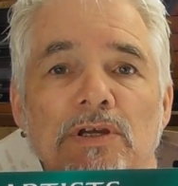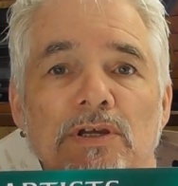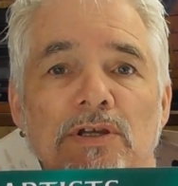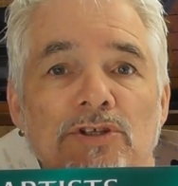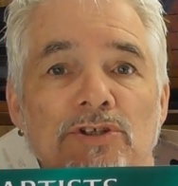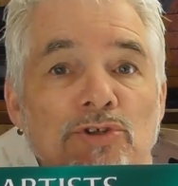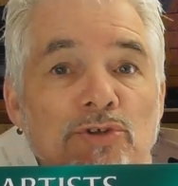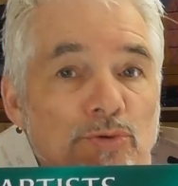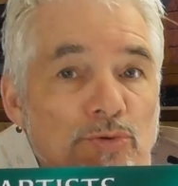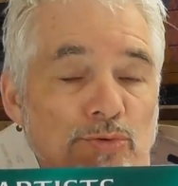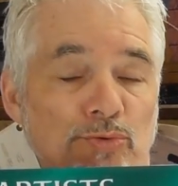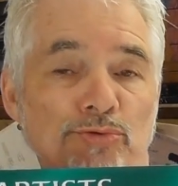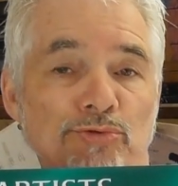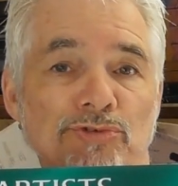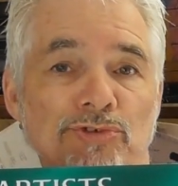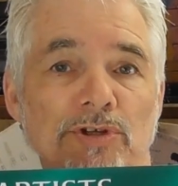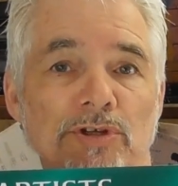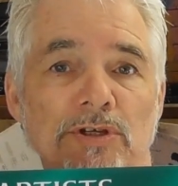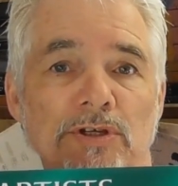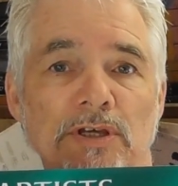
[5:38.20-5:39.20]

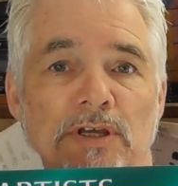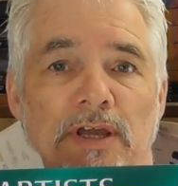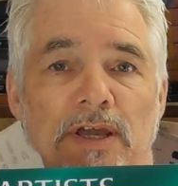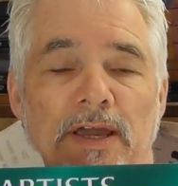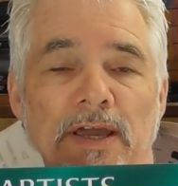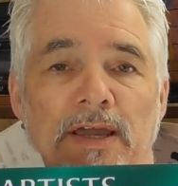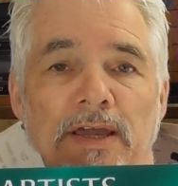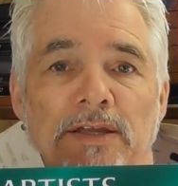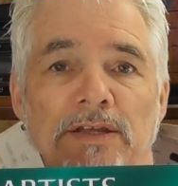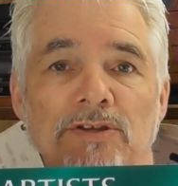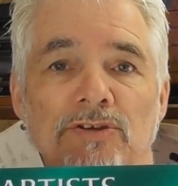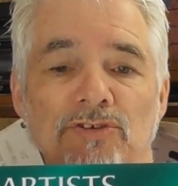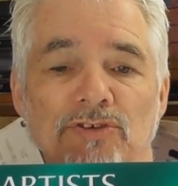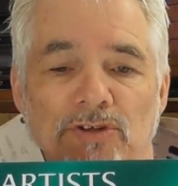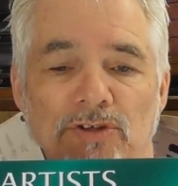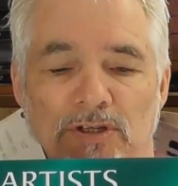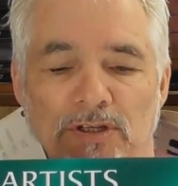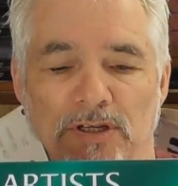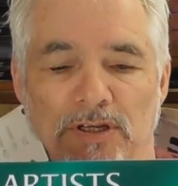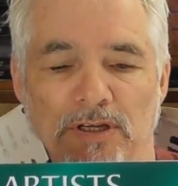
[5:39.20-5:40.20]
used, and
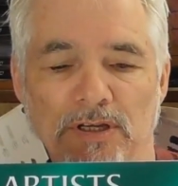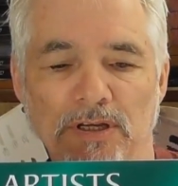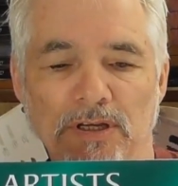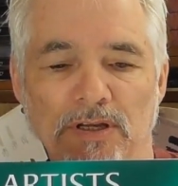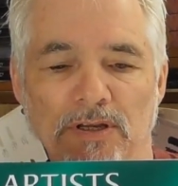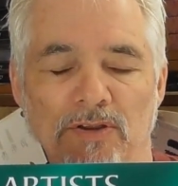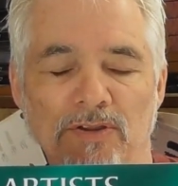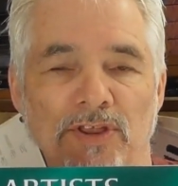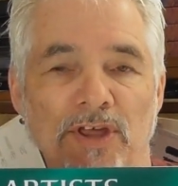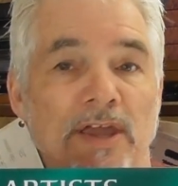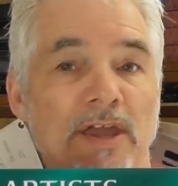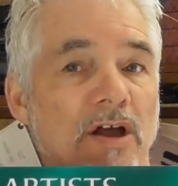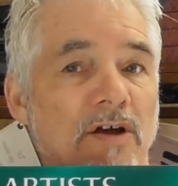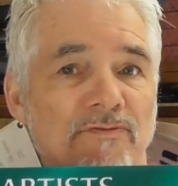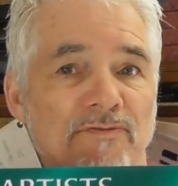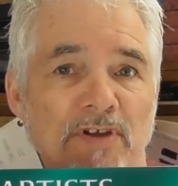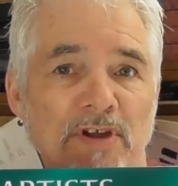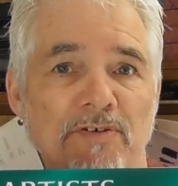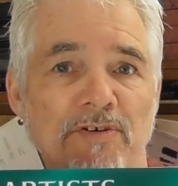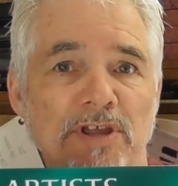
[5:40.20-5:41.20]
they are
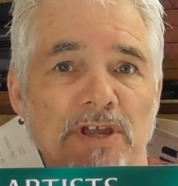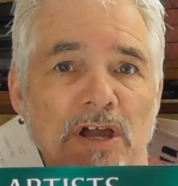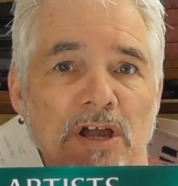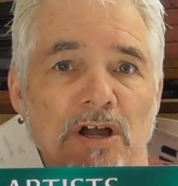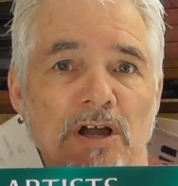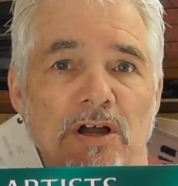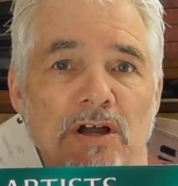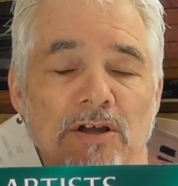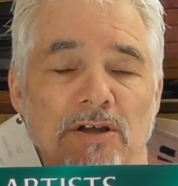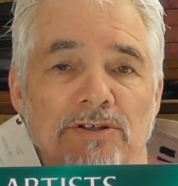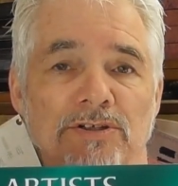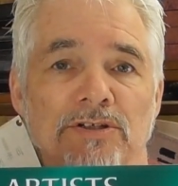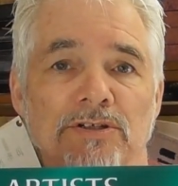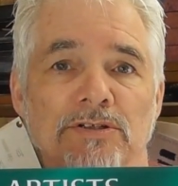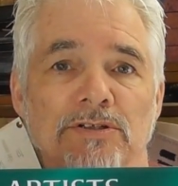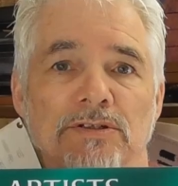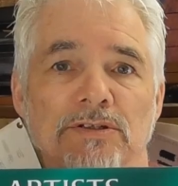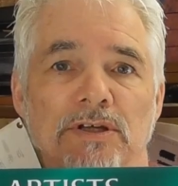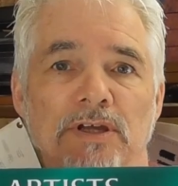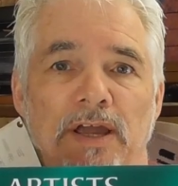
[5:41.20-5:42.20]
very hard.
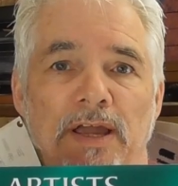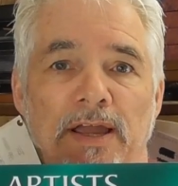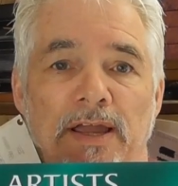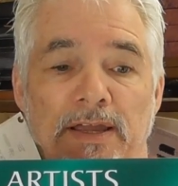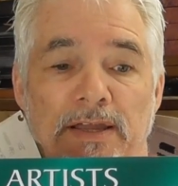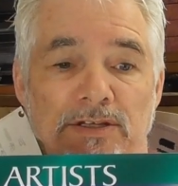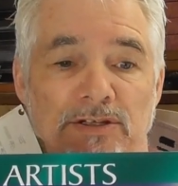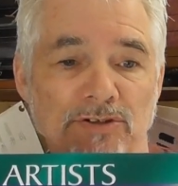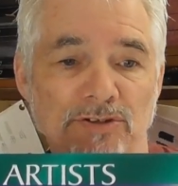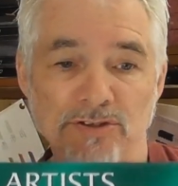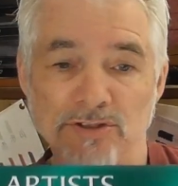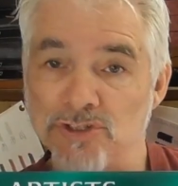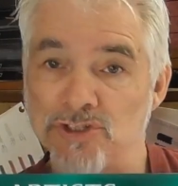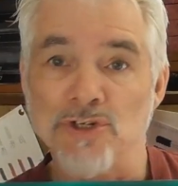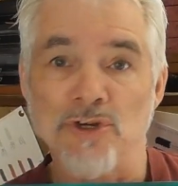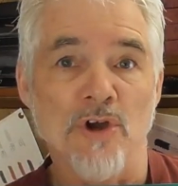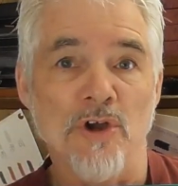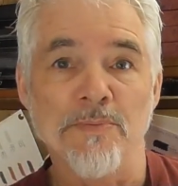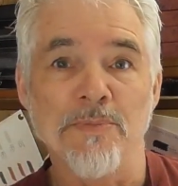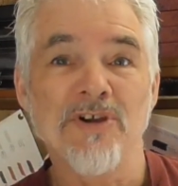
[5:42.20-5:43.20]
And at the
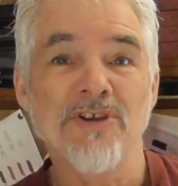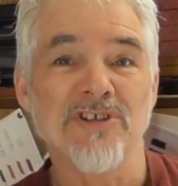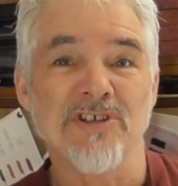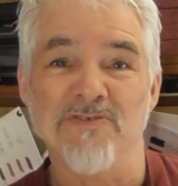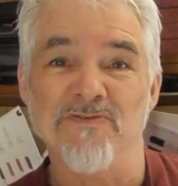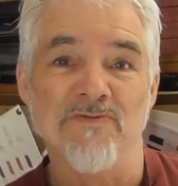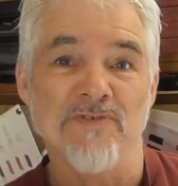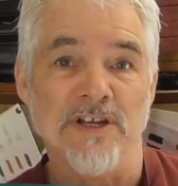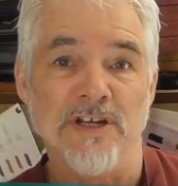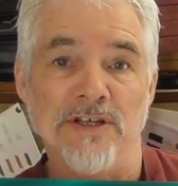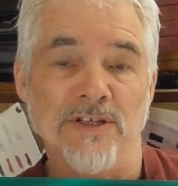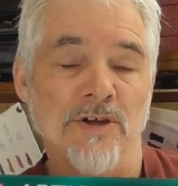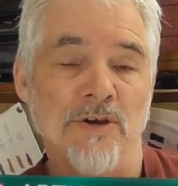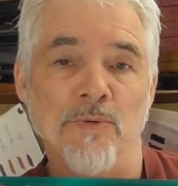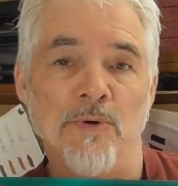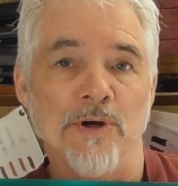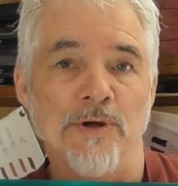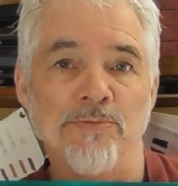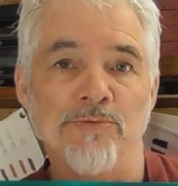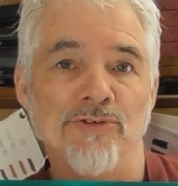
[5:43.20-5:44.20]
time, I didn't really know
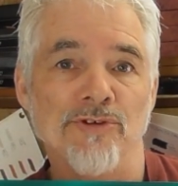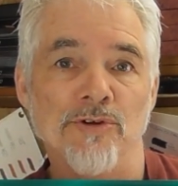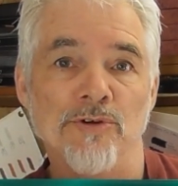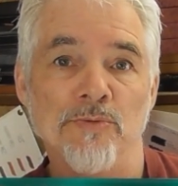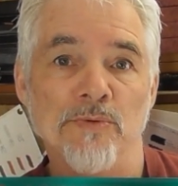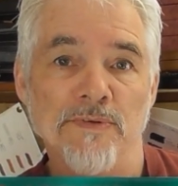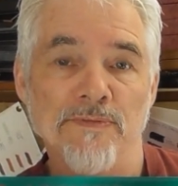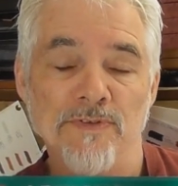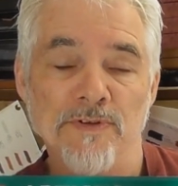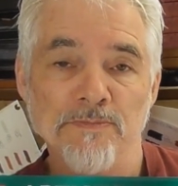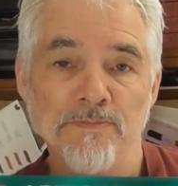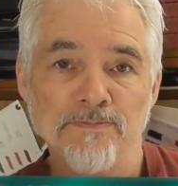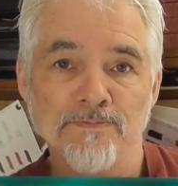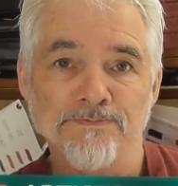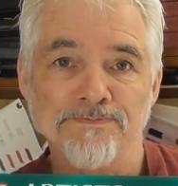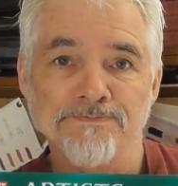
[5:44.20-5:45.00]
what I was doing with them.